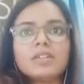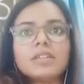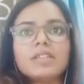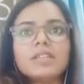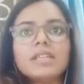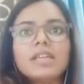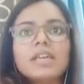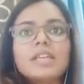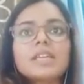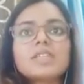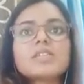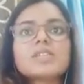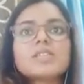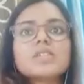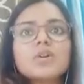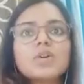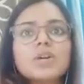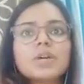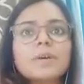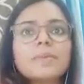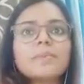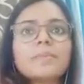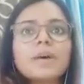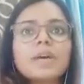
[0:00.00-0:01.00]
there is no
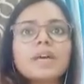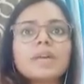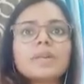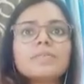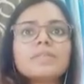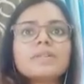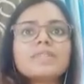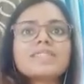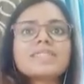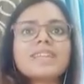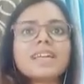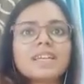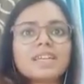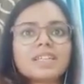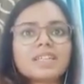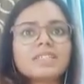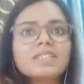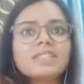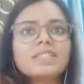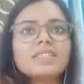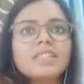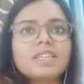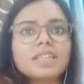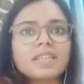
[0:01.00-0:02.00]
comparable
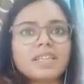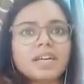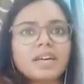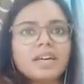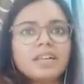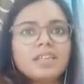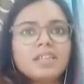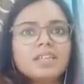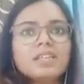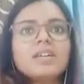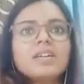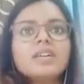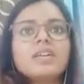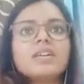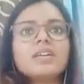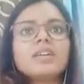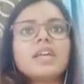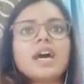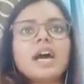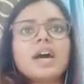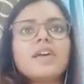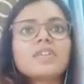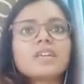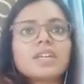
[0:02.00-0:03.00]
statistical data
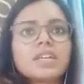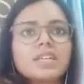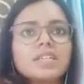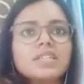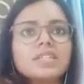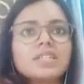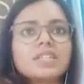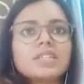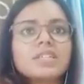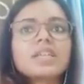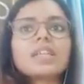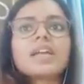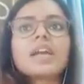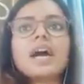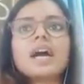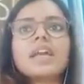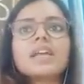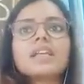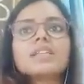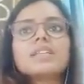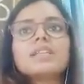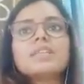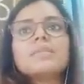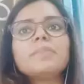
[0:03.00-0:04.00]
in our country
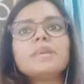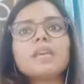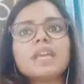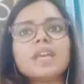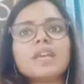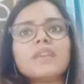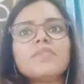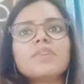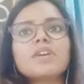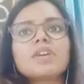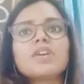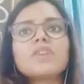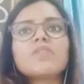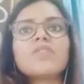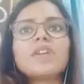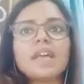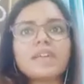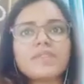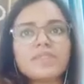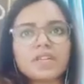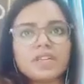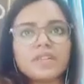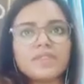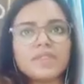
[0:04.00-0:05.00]
regarding the behavior of
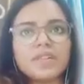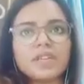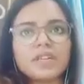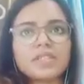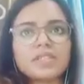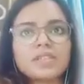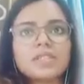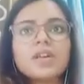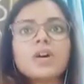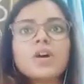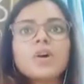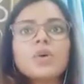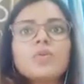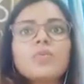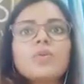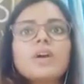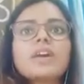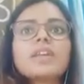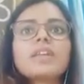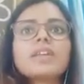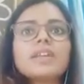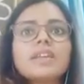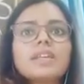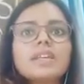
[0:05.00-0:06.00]
life convicts who
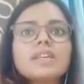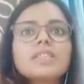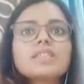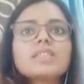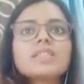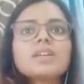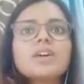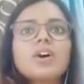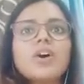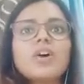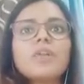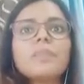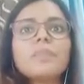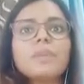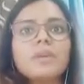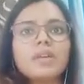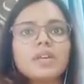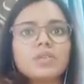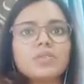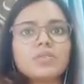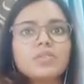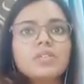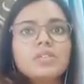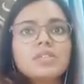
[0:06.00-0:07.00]
are released on
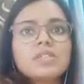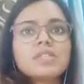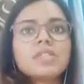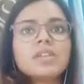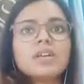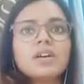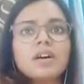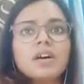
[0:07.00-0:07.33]
paroles